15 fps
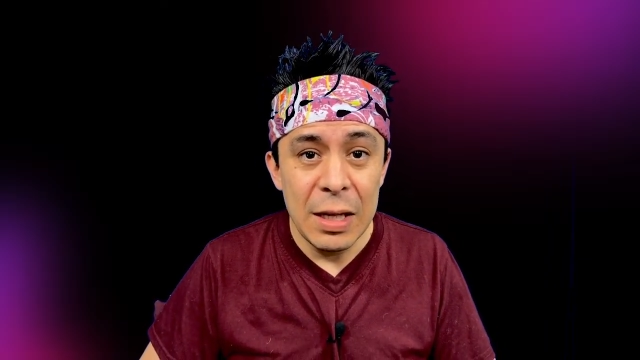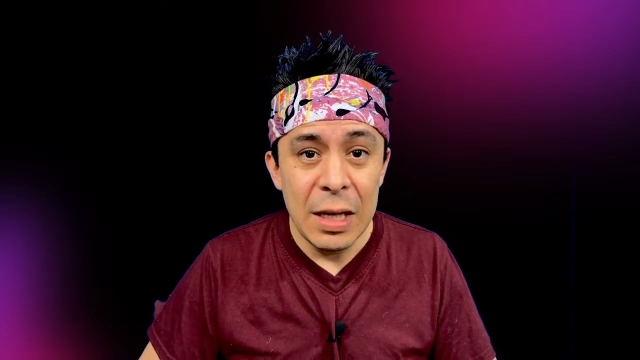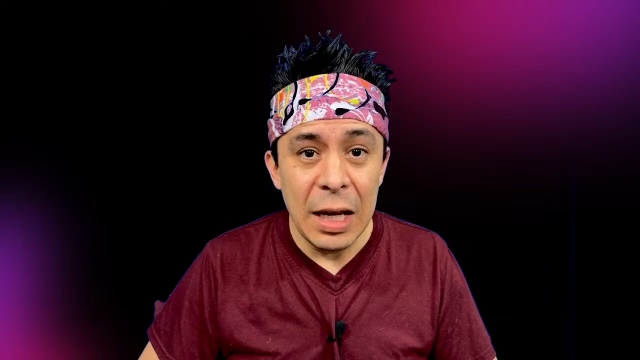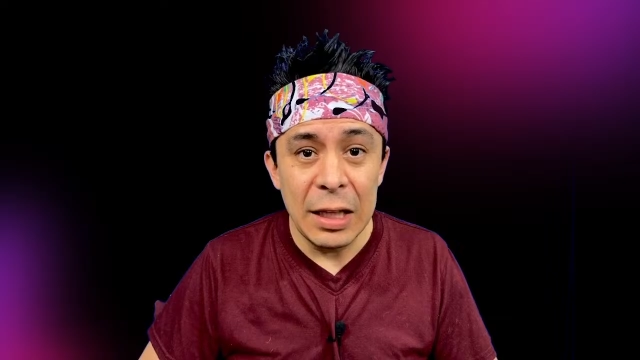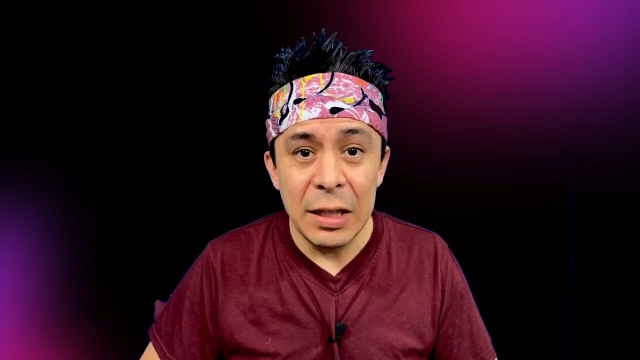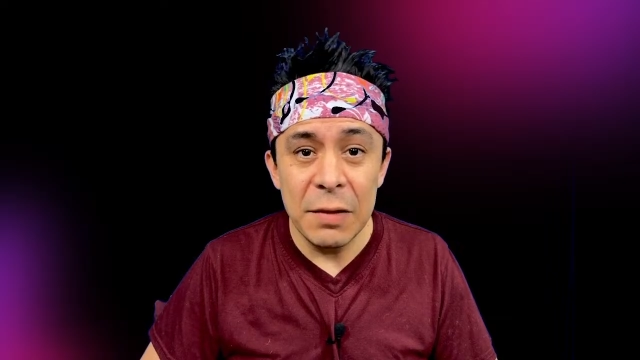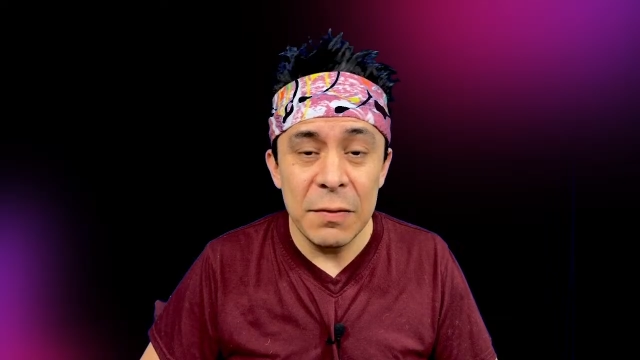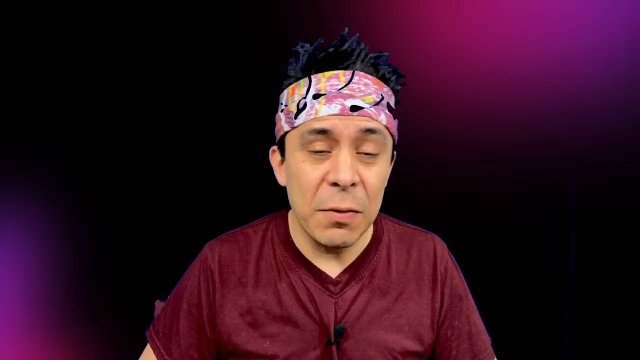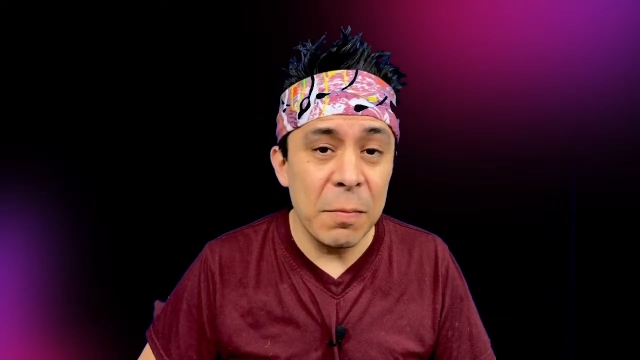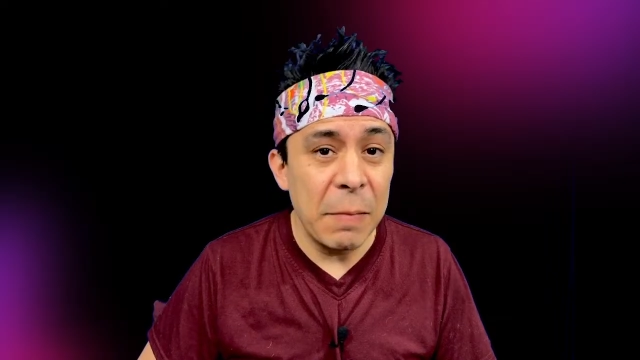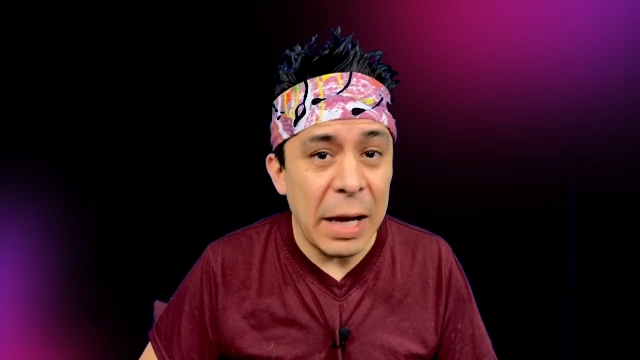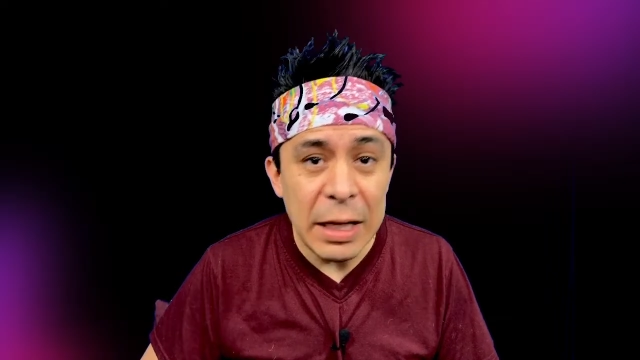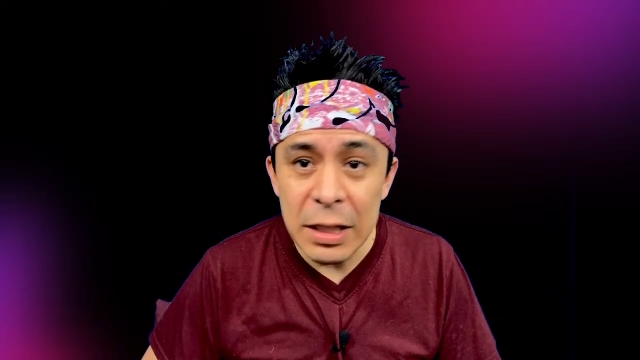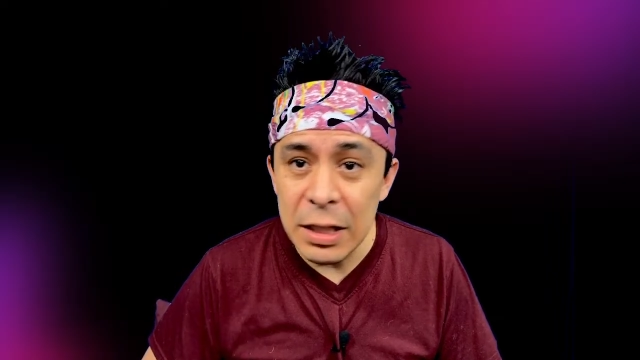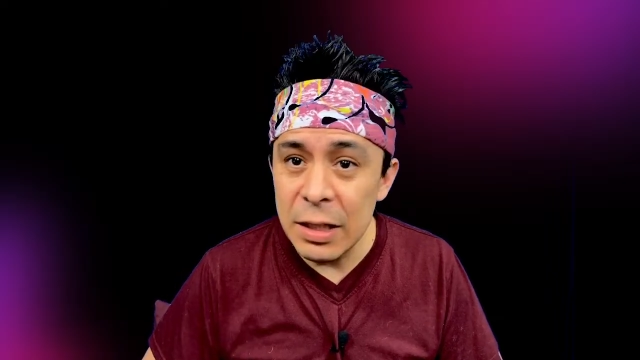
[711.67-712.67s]
And then for
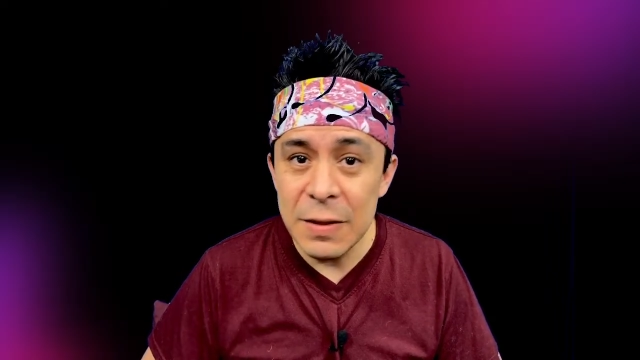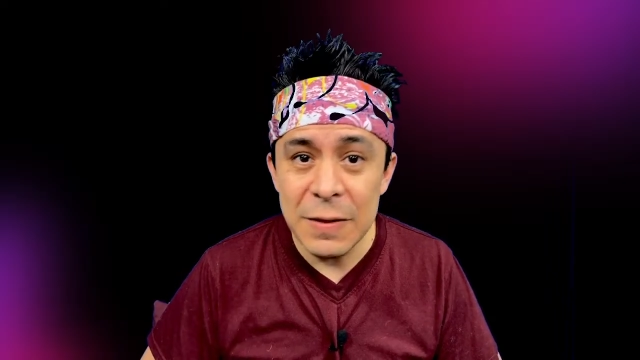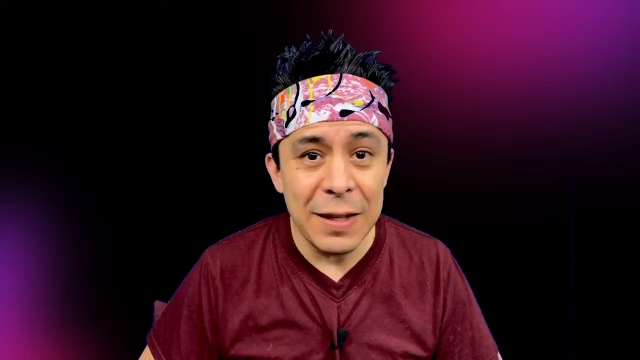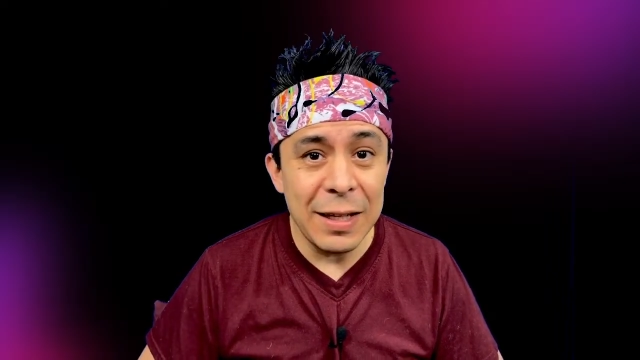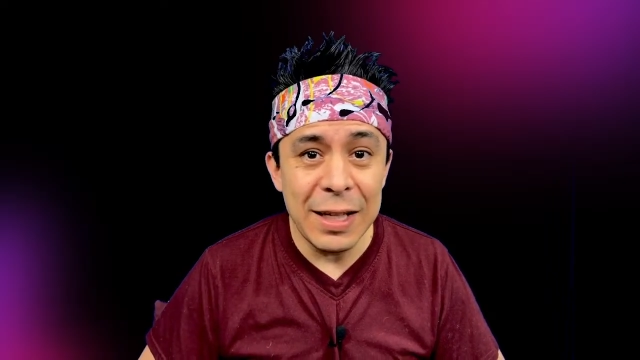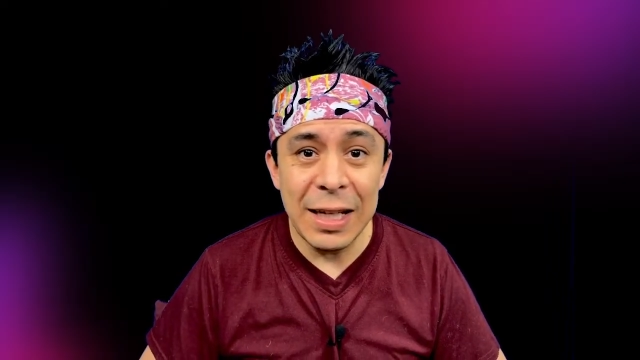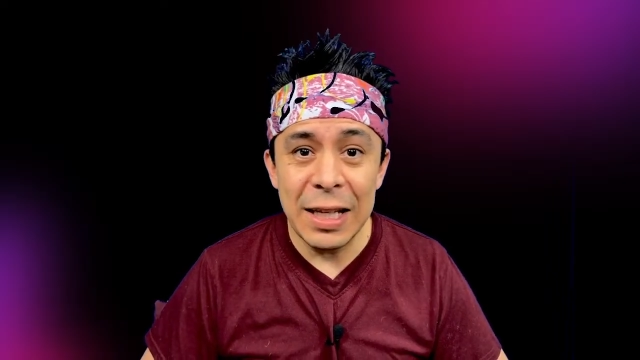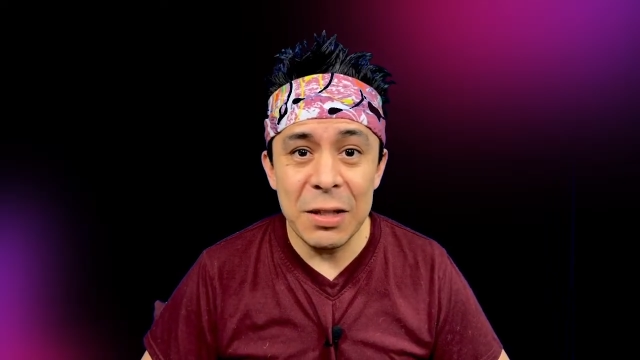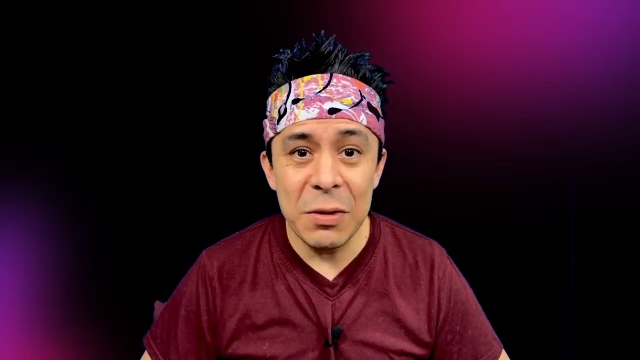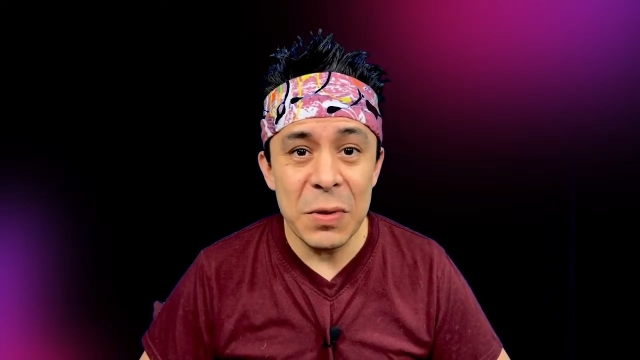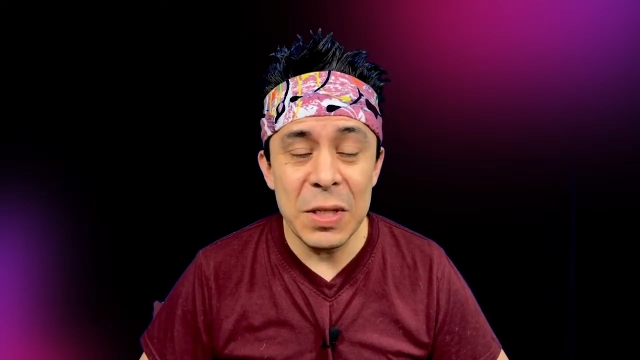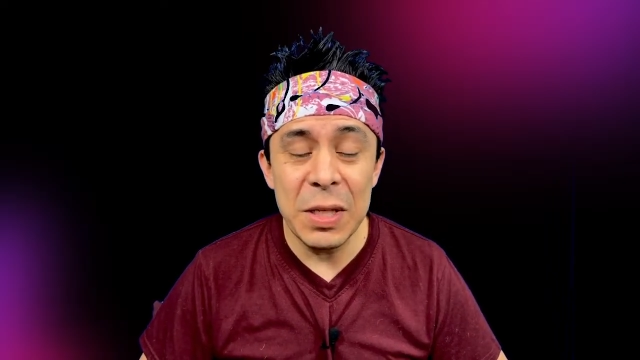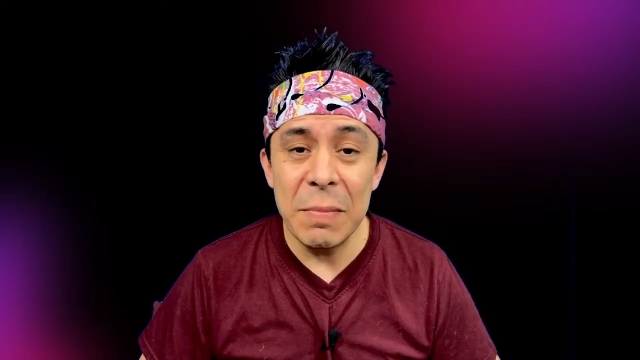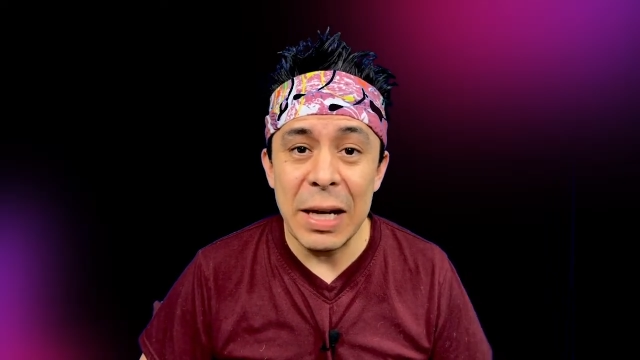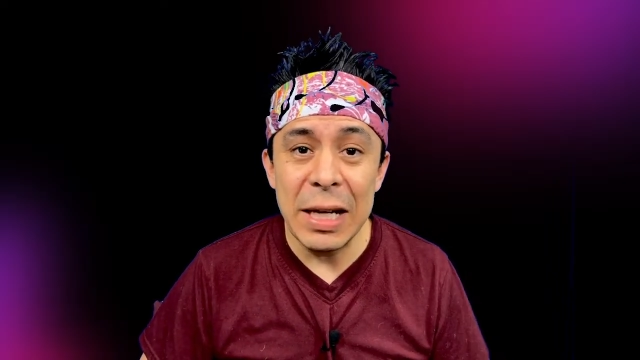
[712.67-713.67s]
many years, I didn't get to
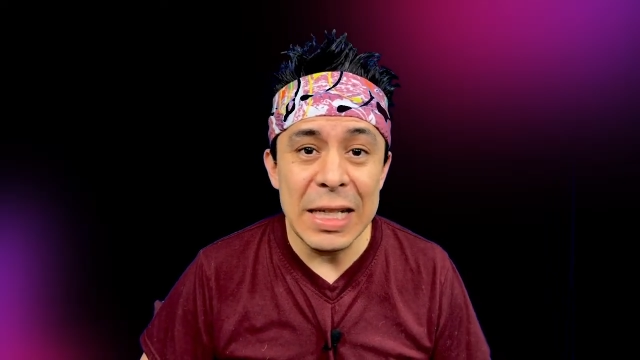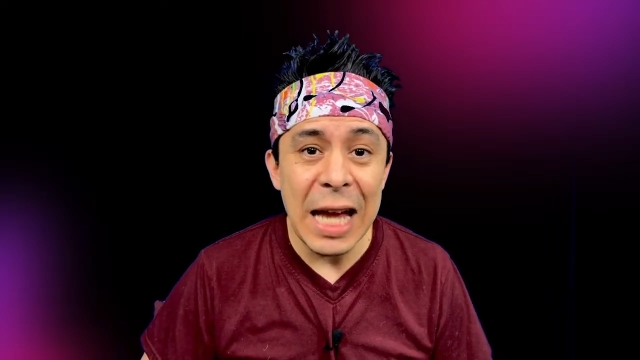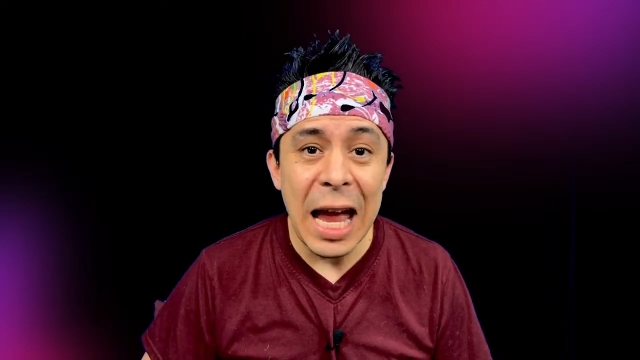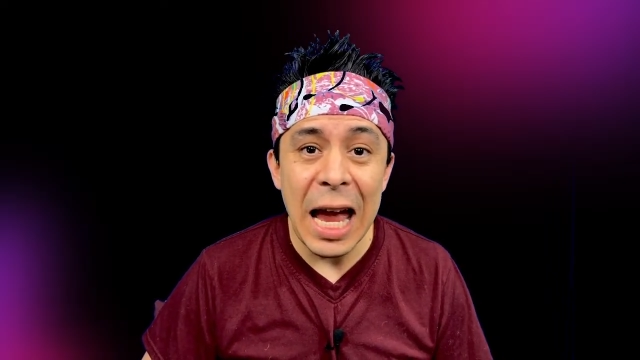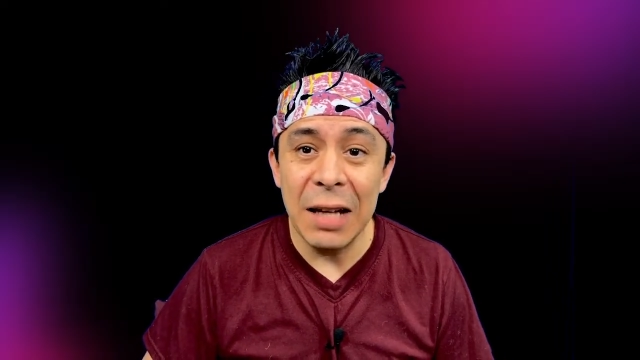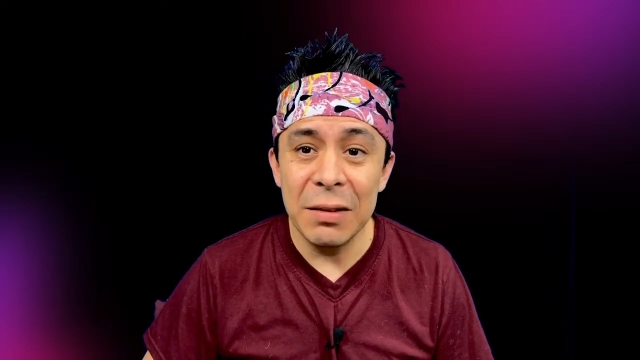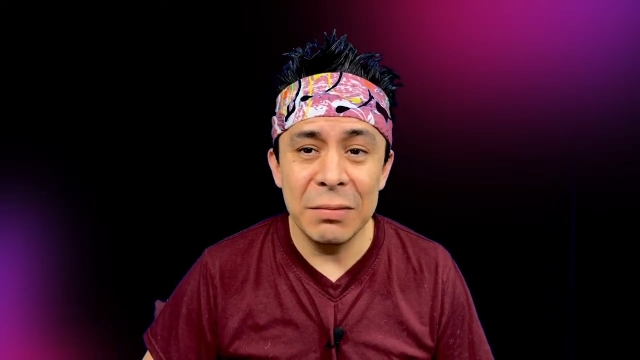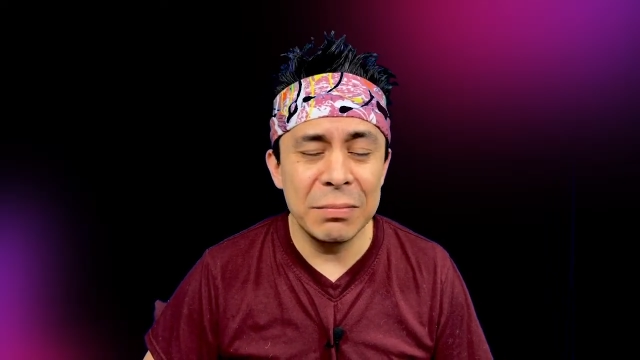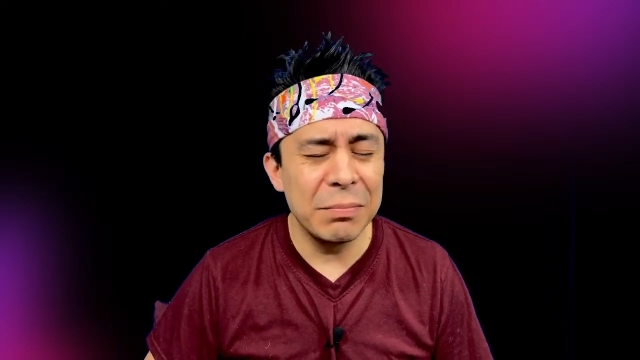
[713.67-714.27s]
see my dad.